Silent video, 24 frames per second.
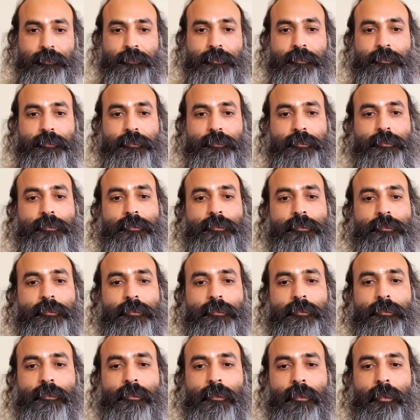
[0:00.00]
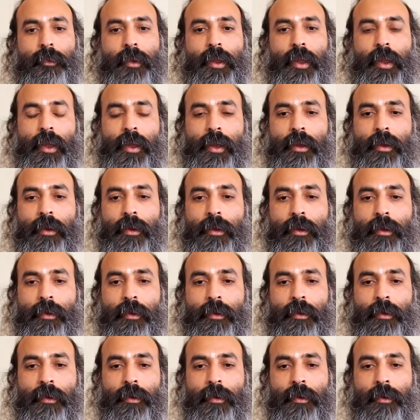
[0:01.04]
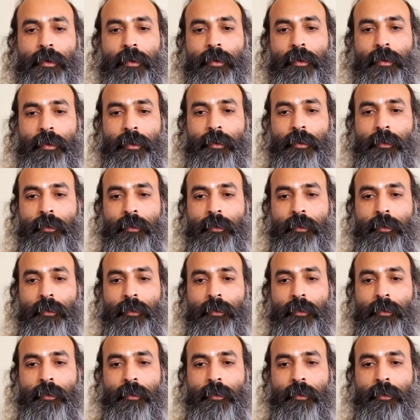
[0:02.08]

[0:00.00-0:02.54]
(silence)